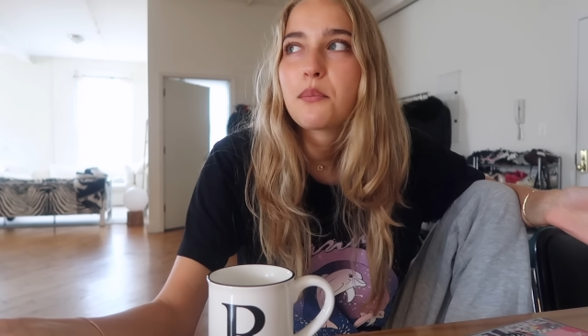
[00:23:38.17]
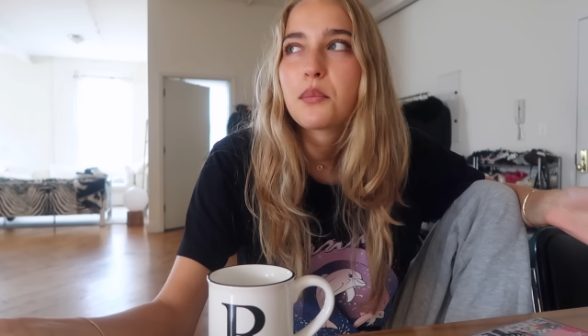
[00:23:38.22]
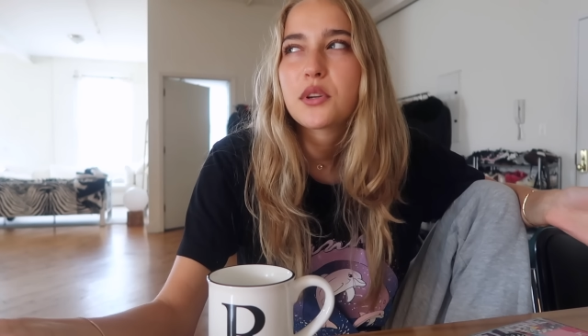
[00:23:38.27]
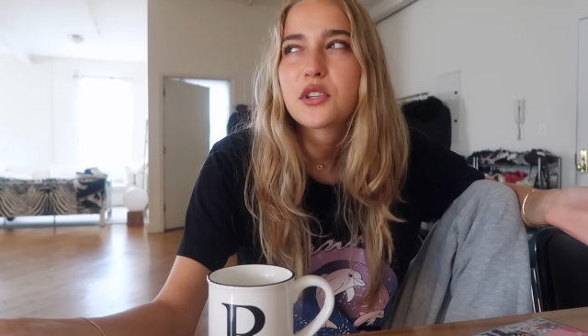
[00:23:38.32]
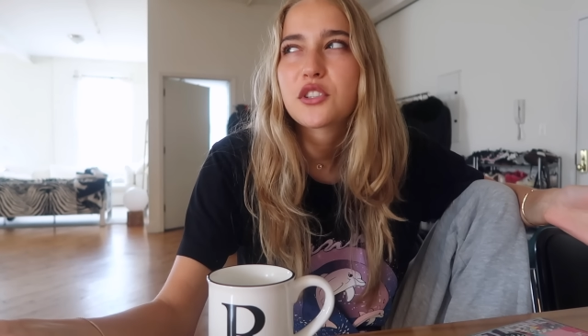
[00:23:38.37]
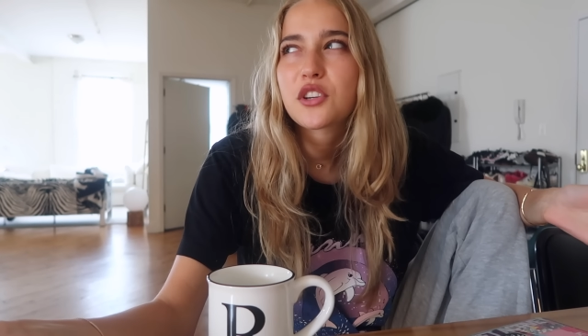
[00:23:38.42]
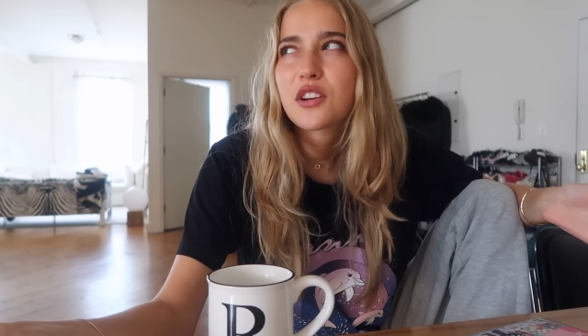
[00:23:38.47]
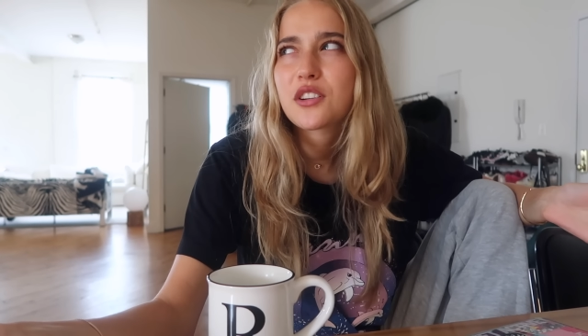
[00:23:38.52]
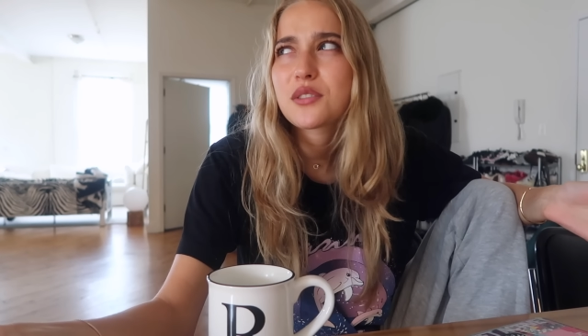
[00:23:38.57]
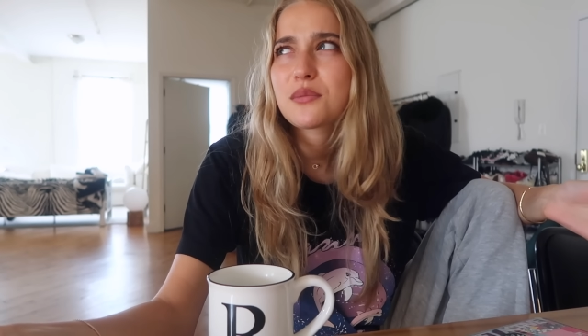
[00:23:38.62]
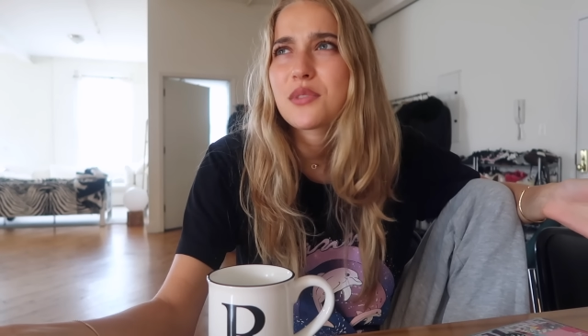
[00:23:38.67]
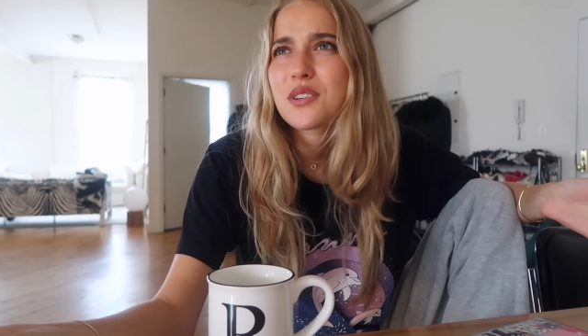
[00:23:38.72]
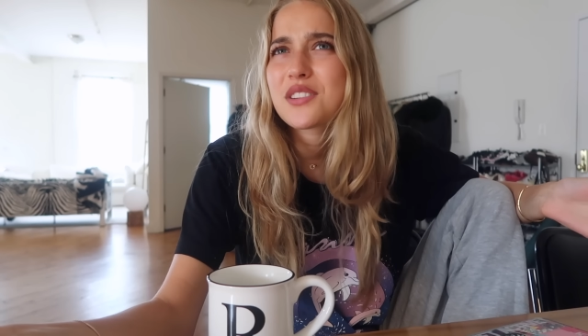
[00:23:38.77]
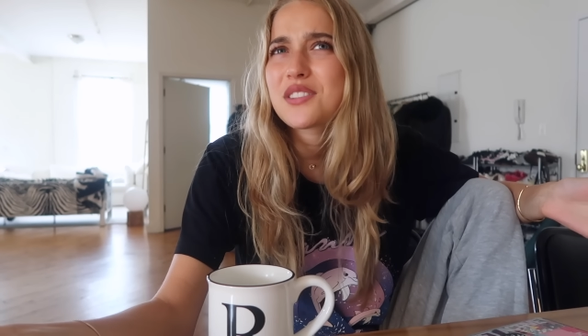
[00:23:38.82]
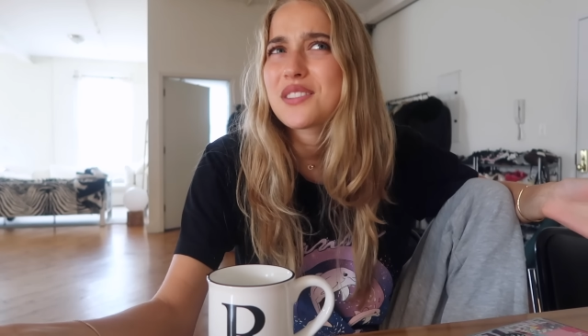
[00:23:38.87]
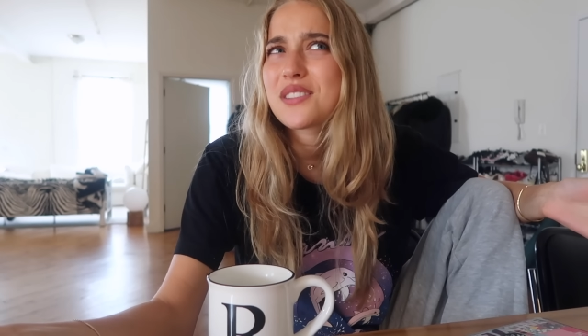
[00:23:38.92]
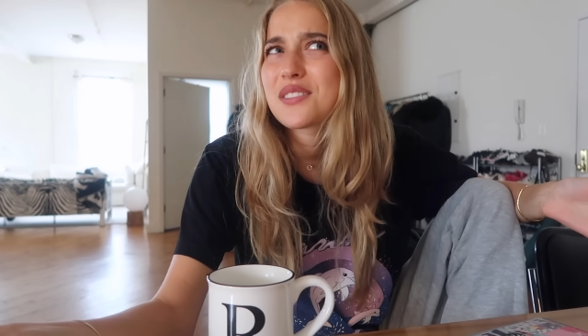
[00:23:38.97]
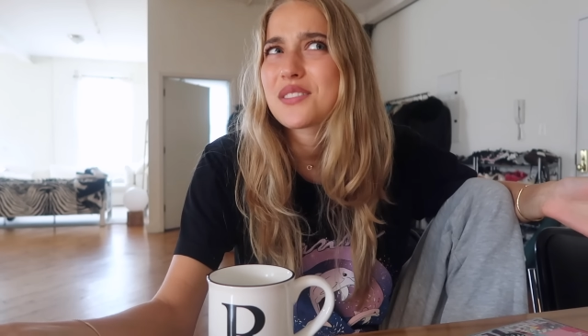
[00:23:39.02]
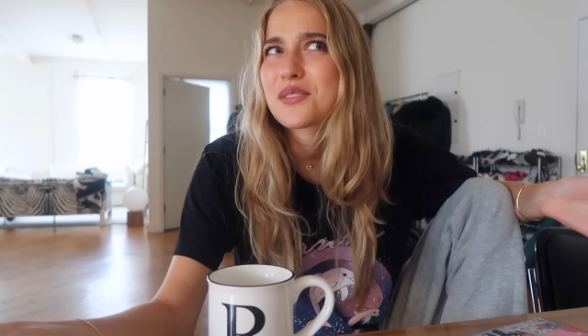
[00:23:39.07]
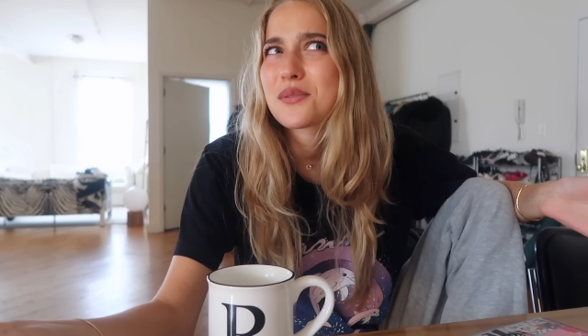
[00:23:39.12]
but Chacha
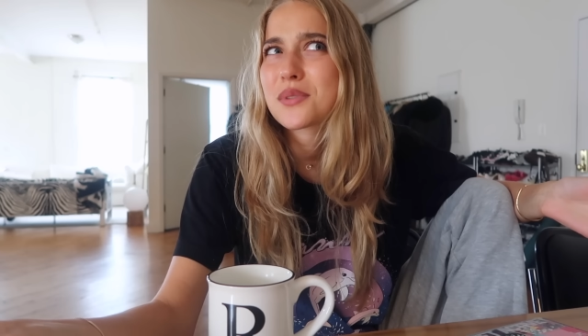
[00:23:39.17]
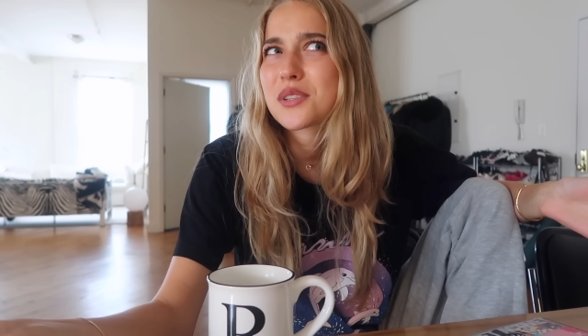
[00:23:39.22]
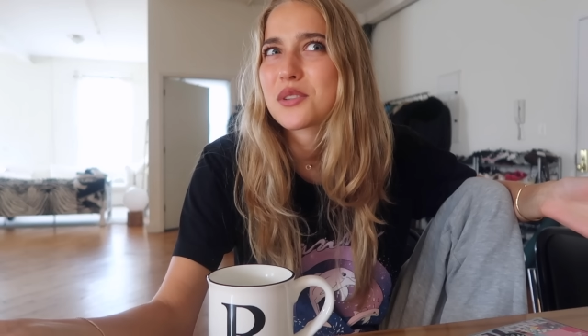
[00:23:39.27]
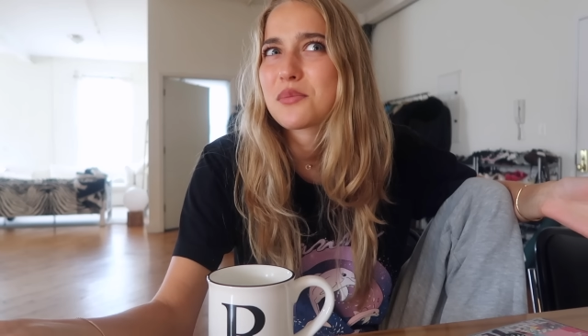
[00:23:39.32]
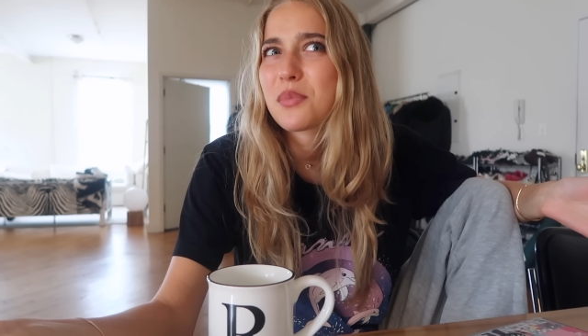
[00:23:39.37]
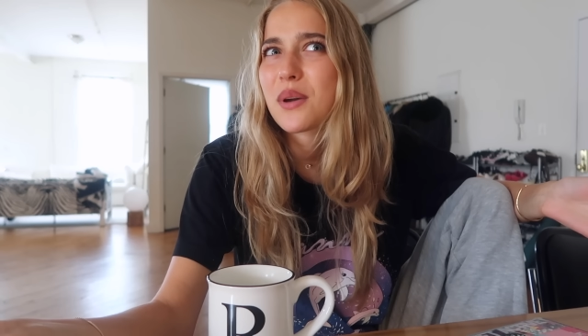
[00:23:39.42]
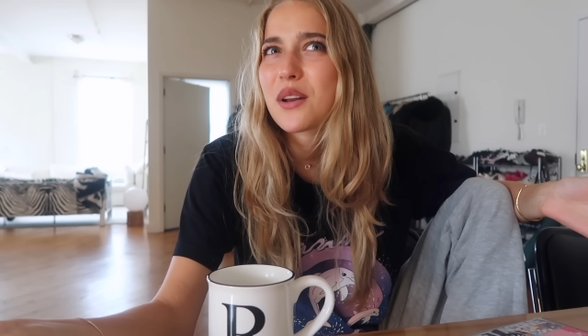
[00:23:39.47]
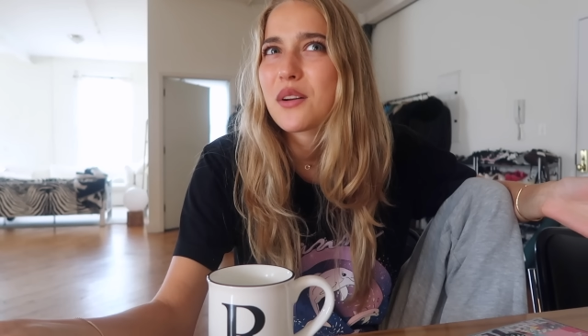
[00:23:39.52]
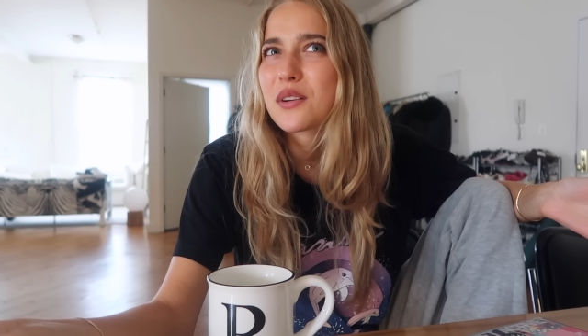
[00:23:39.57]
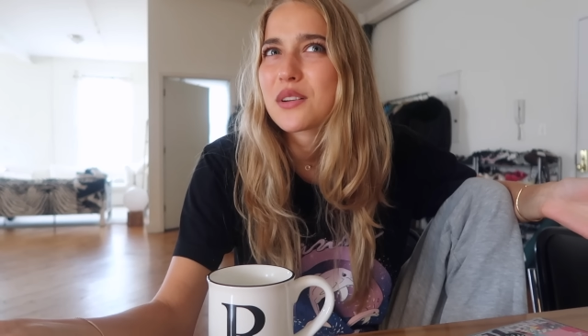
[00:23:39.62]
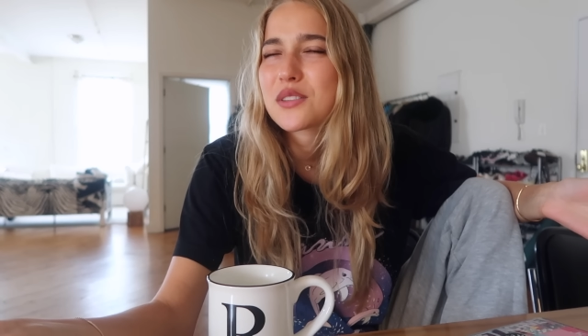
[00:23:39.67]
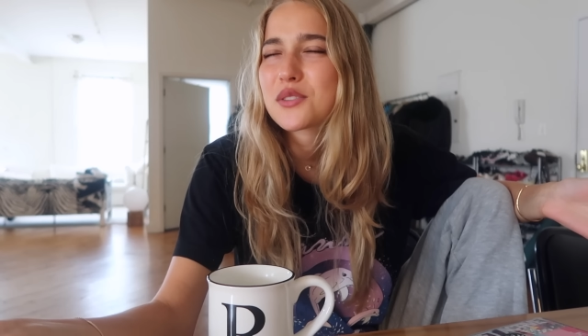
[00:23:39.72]
Matcha is so much better.